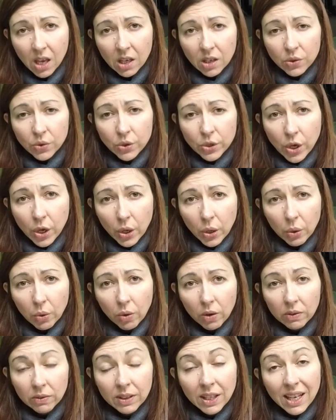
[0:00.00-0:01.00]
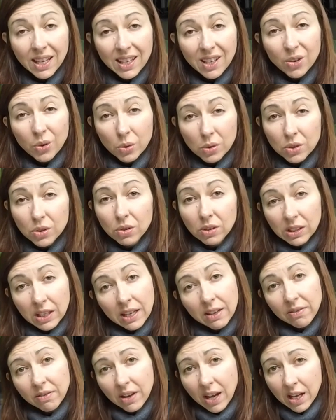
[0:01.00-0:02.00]
So they can also
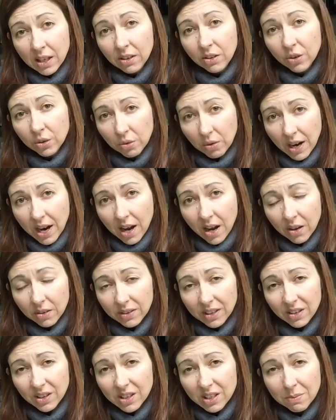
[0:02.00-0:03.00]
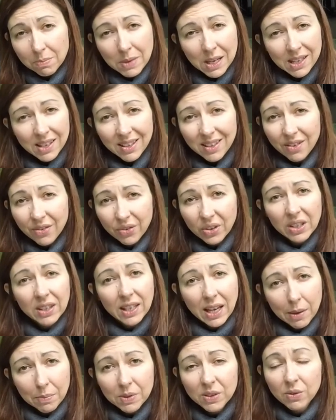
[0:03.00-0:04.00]
live underground. There is many different
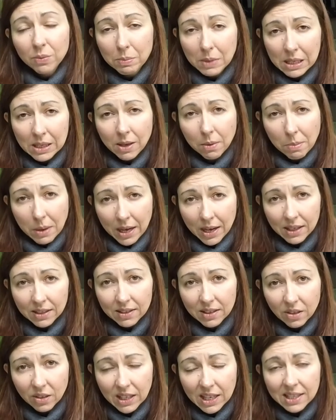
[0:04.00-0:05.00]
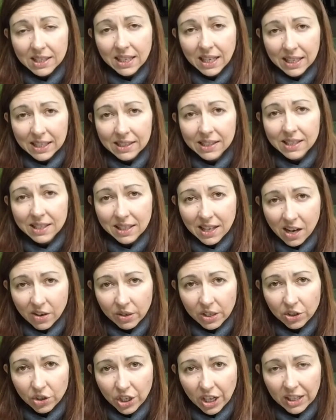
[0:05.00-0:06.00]
types of mealy bugs, so that's kind of
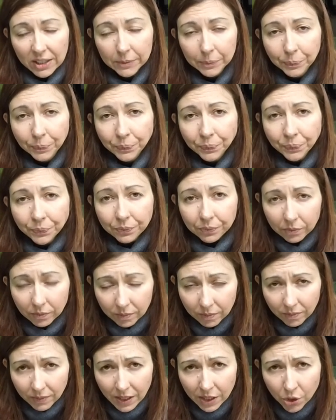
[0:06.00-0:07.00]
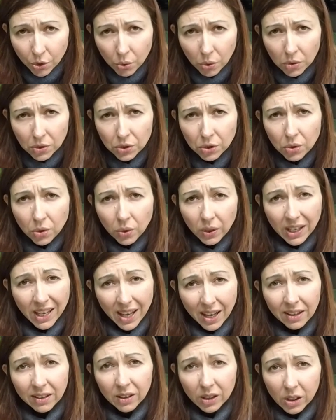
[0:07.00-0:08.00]
discouraging. You also
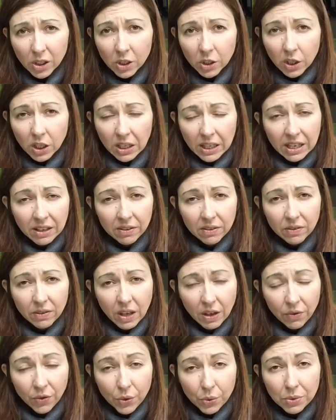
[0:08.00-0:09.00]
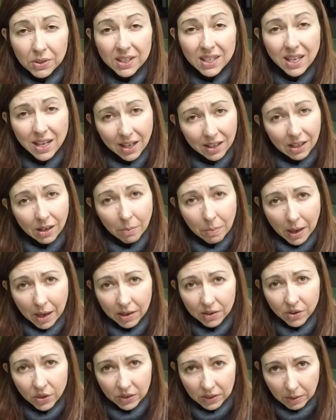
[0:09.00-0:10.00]
can look if you see any
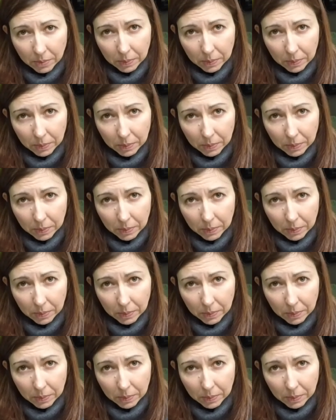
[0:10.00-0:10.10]
bugs on the